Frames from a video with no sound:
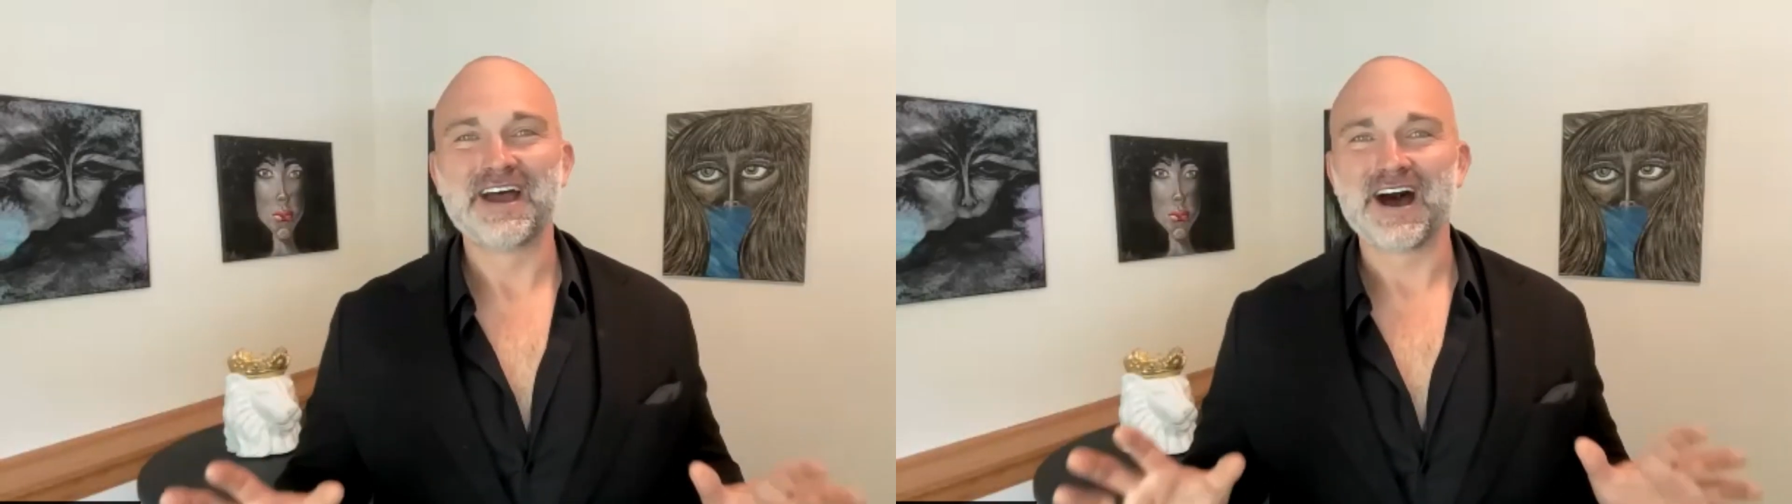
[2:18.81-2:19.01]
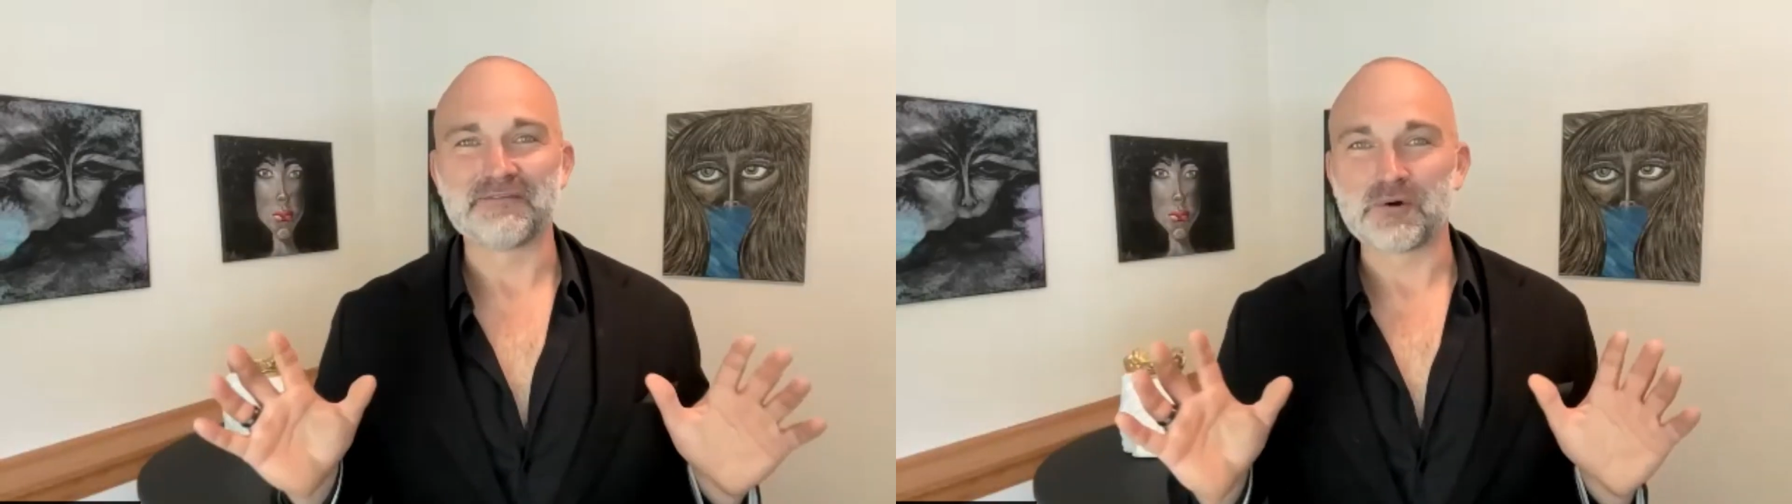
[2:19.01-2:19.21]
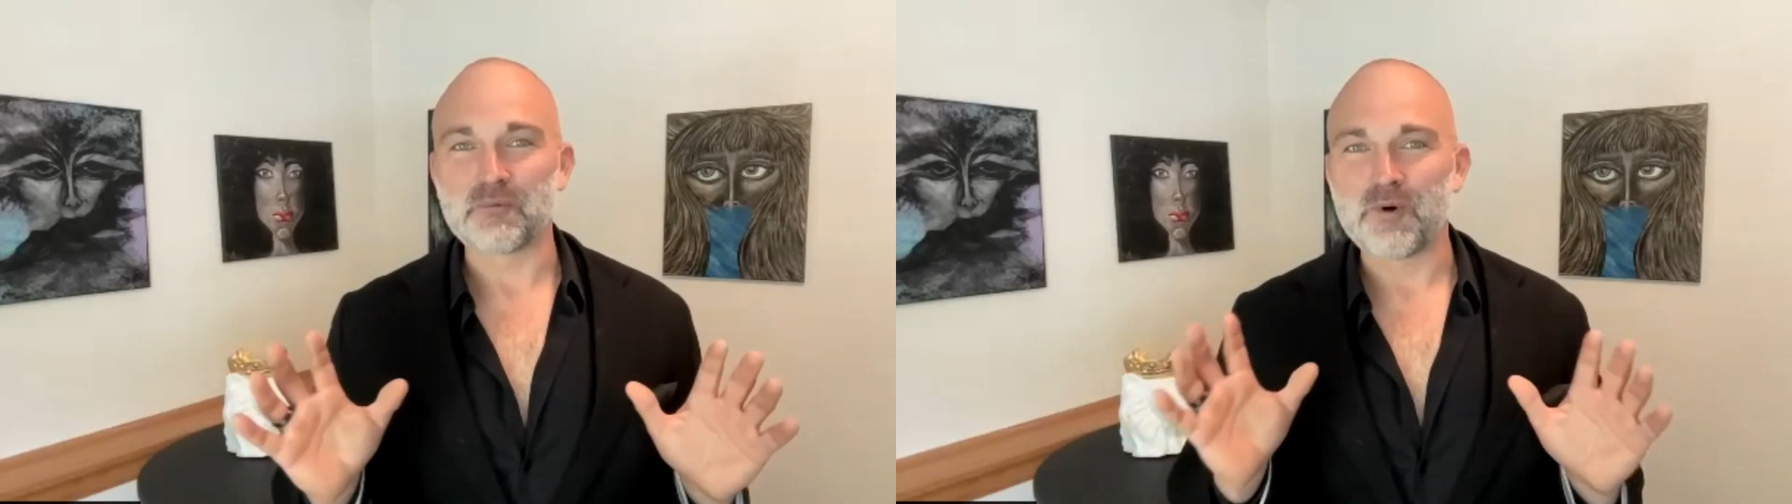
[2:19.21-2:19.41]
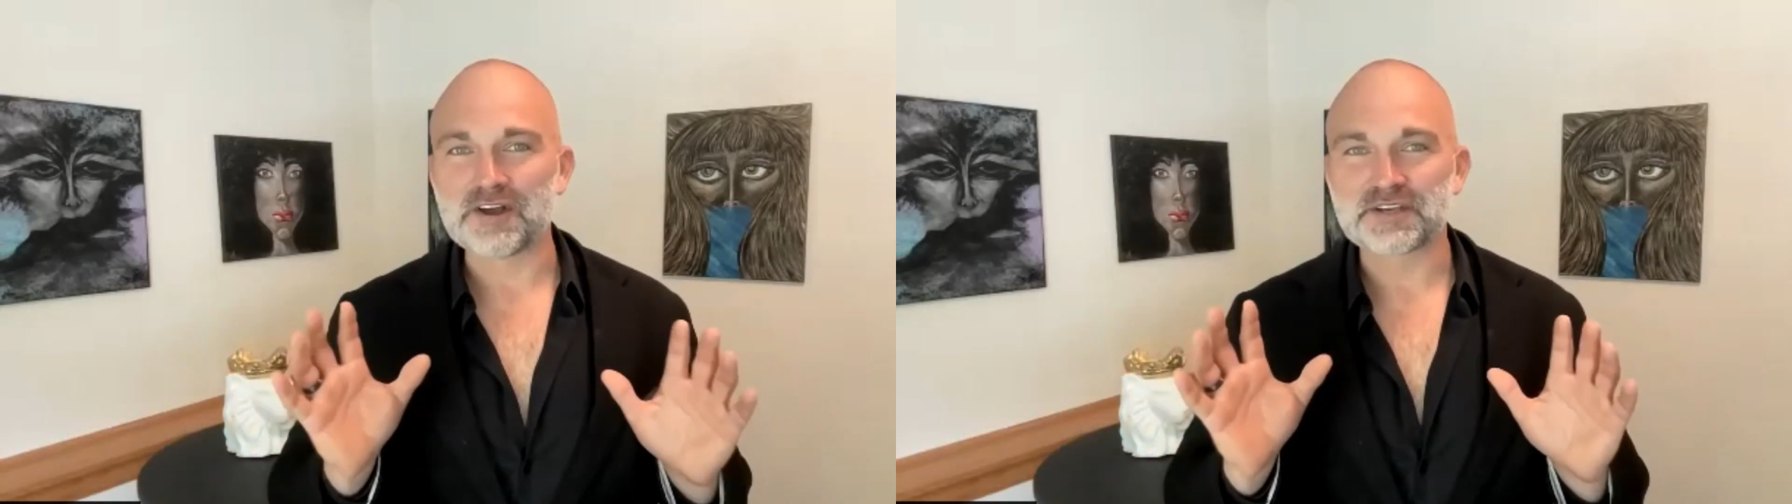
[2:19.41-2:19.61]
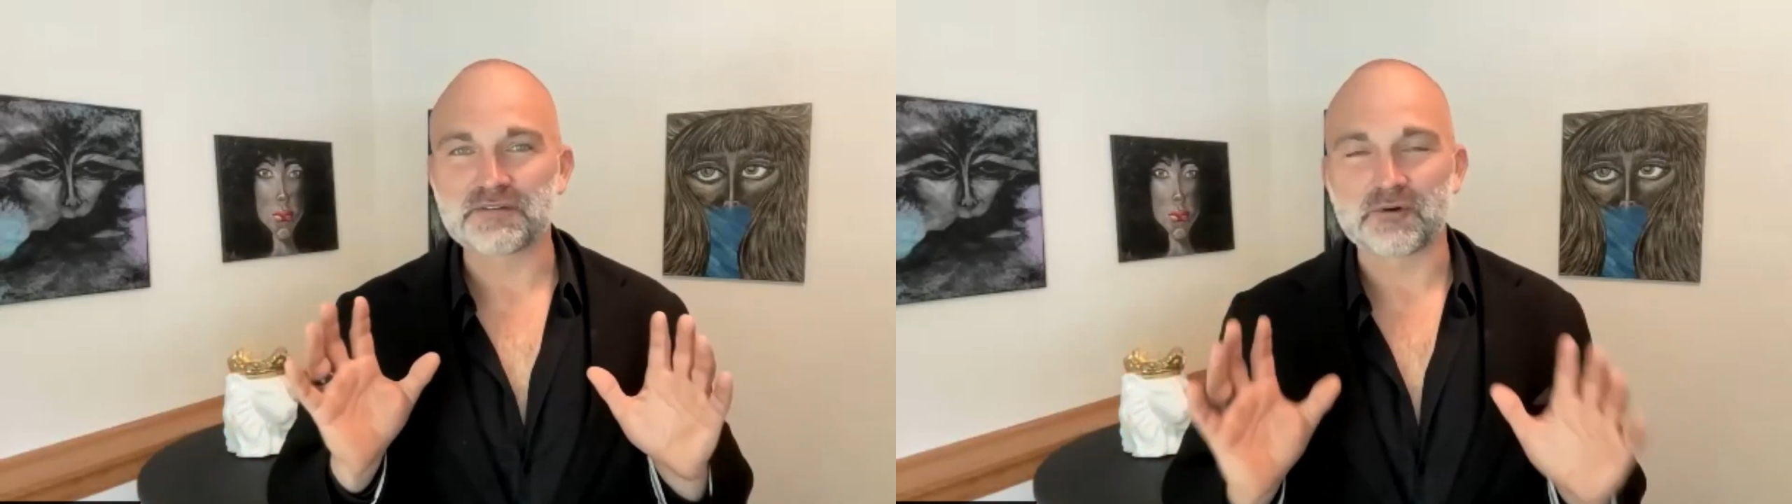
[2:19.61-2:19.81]
if it
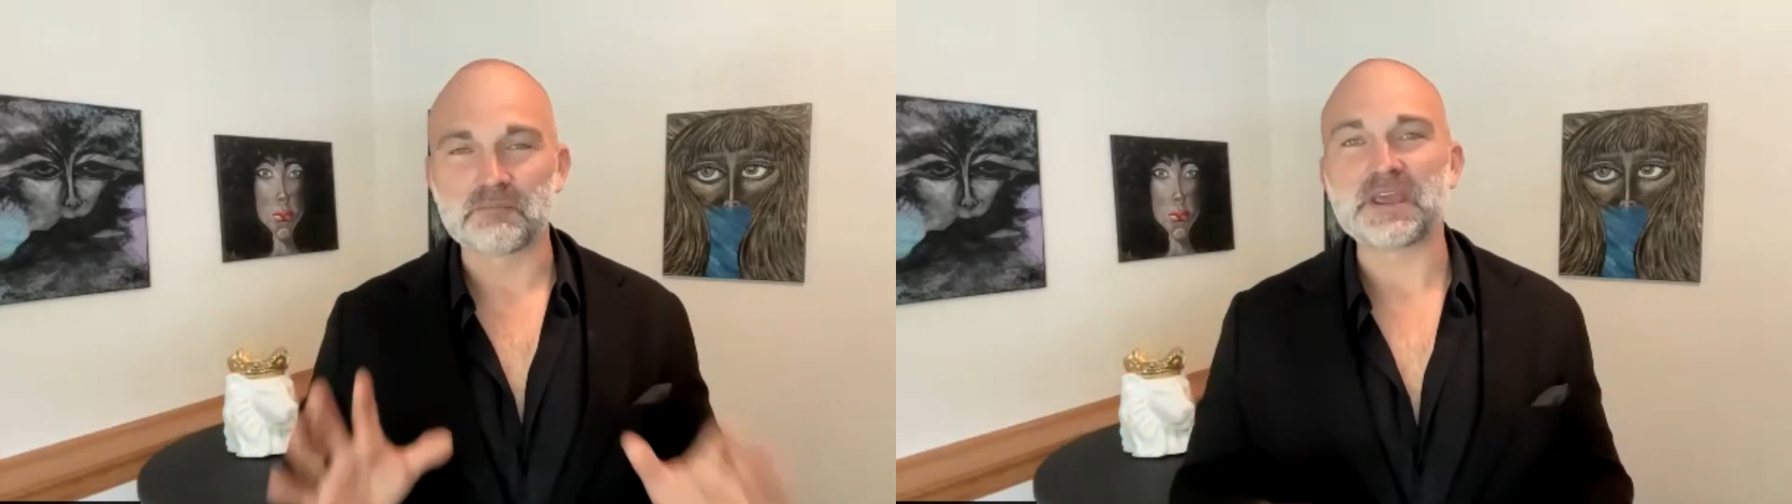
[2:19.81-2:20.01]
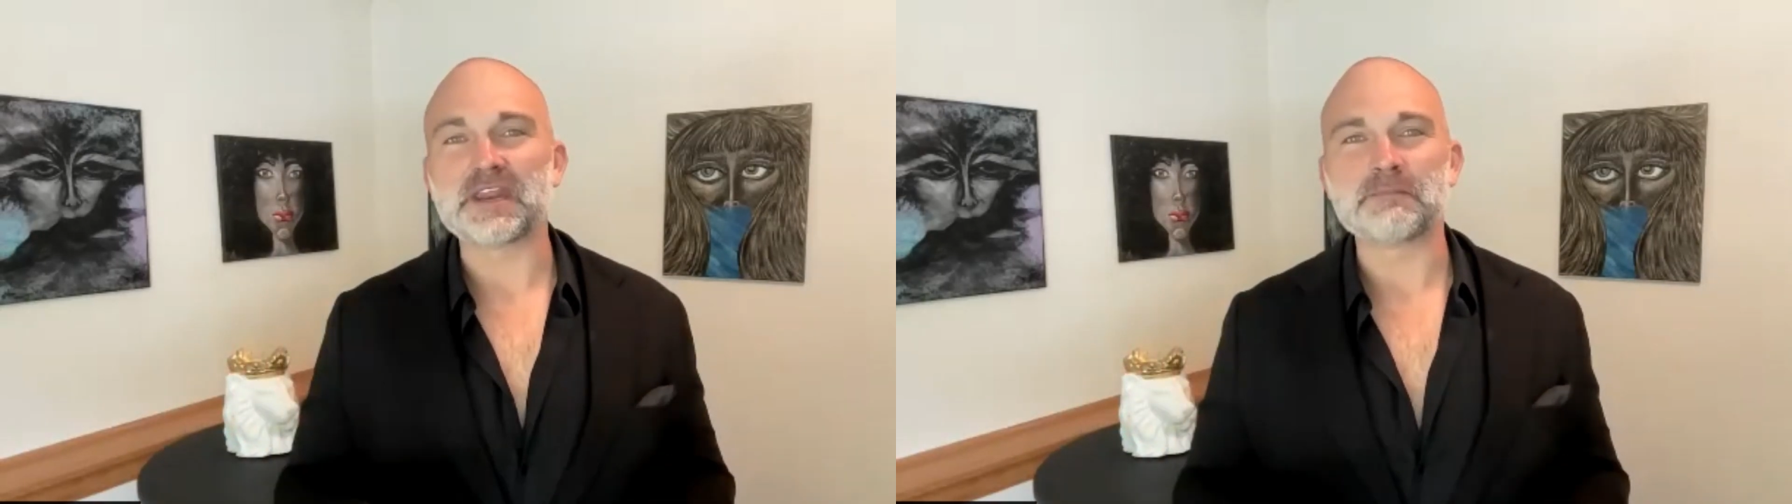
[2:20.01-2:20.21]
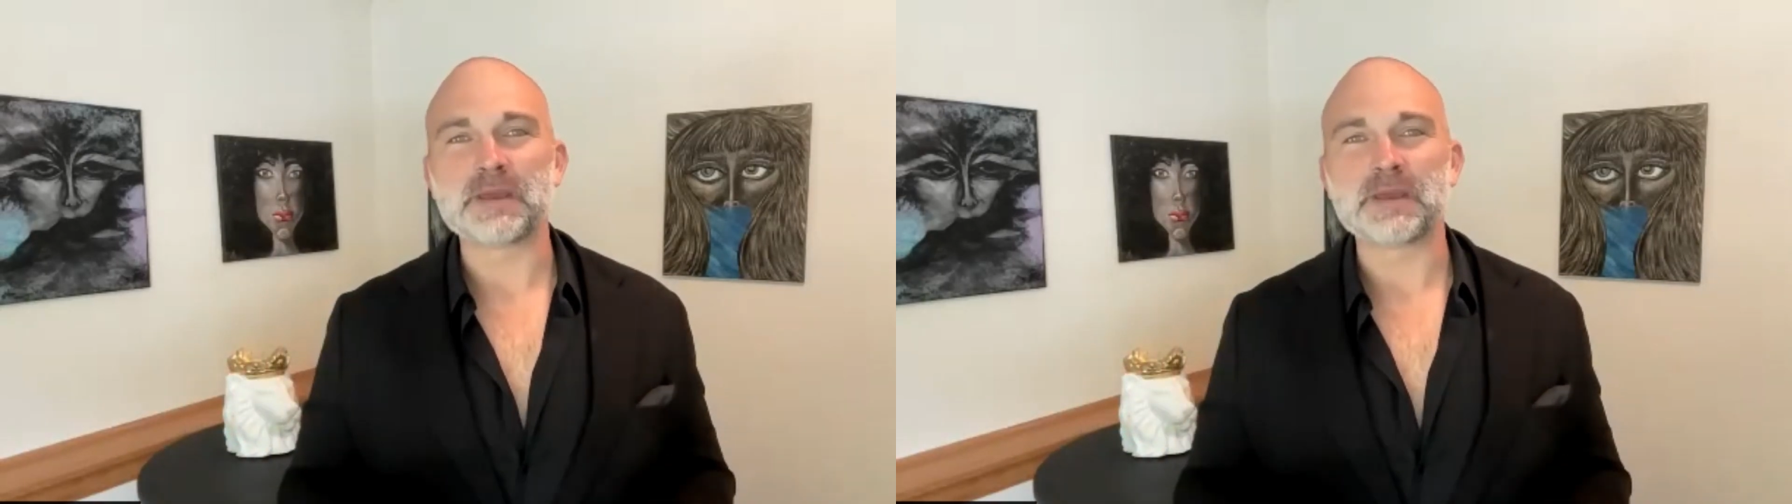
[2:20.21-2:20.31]
wasn't for meeting